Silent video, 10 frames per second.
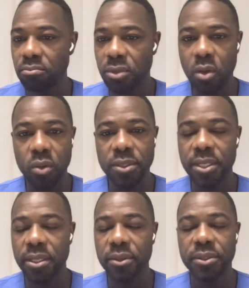gold
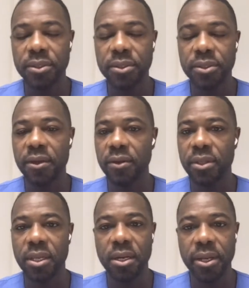standard technique on
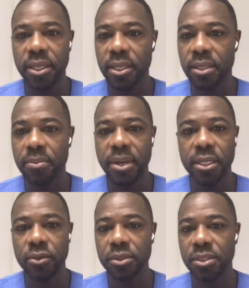the aortic and the
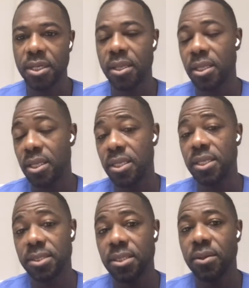mitral side. It
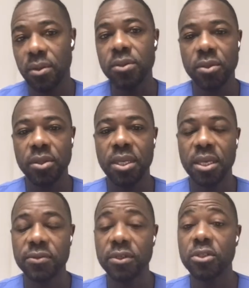is also the
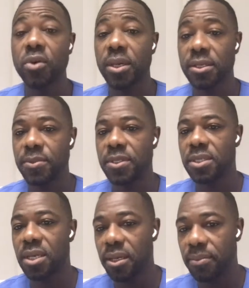case for the tricuspid
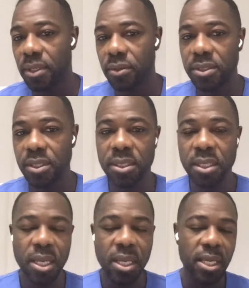side because it
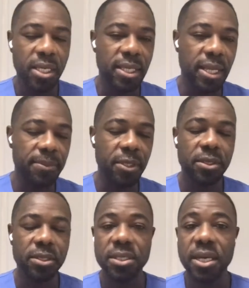helps us
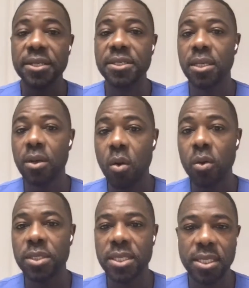sizing
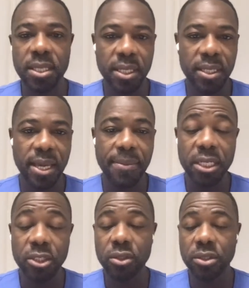all the
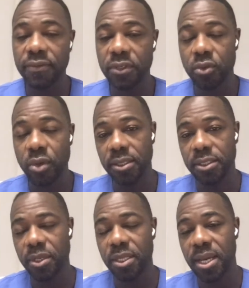dimensions of the
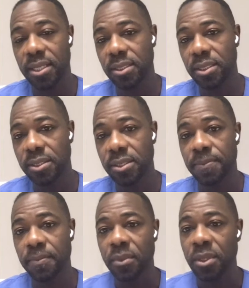tricuspid annulus.
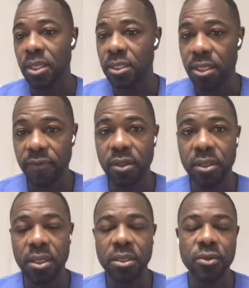It's even
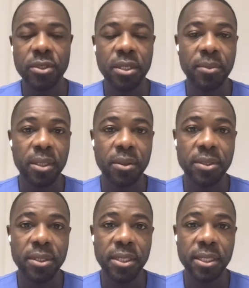interesting
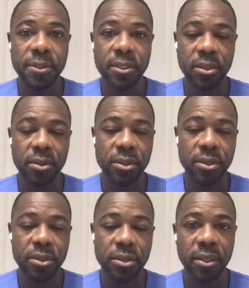because it helps us
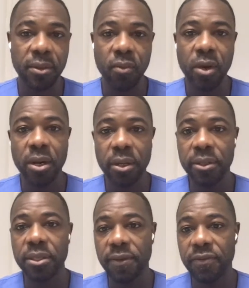understanding where are
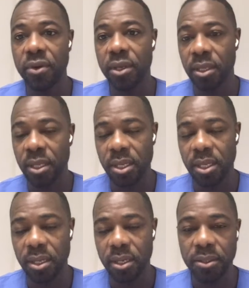the differing
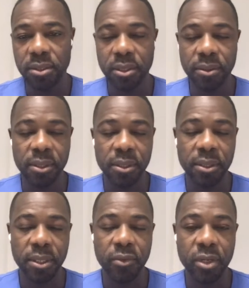in
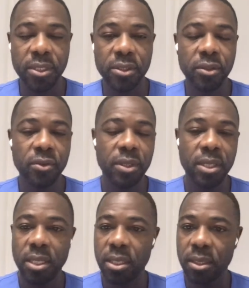relation to
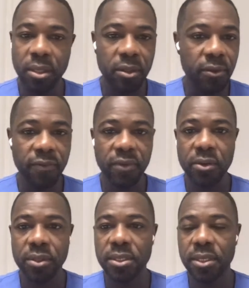the
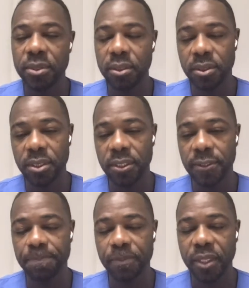various septal
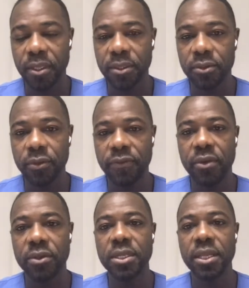to the
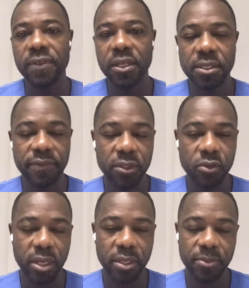various leaflets of the
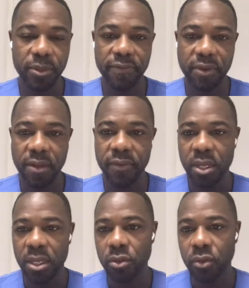tricuspid valve.
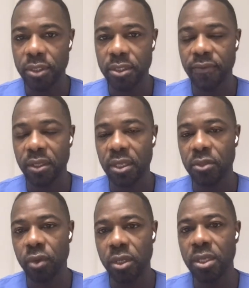So it's something
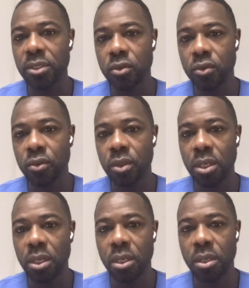that we need to
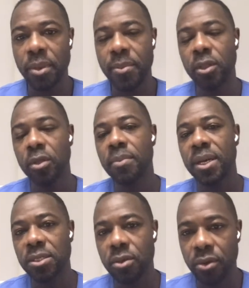maybe not
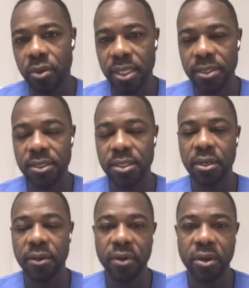master at the start
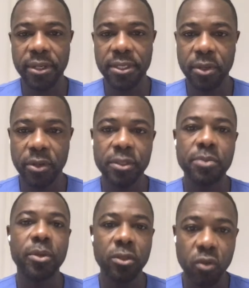of our experience,
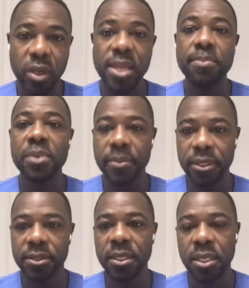but to
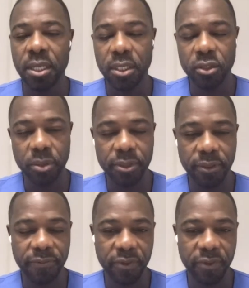implement in terms of